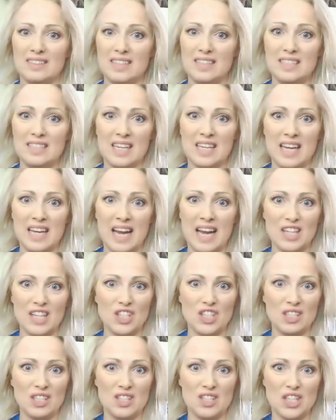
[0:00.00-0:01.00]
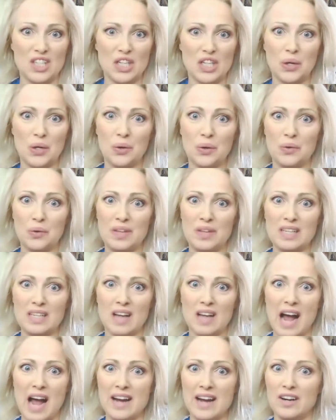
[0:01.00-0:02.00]
these connections to these
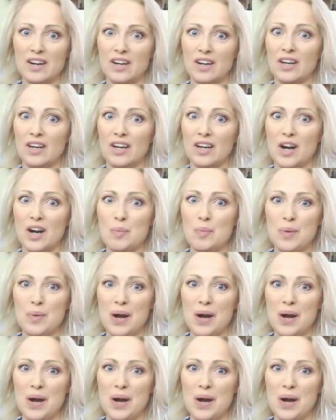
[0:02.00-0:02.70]
higher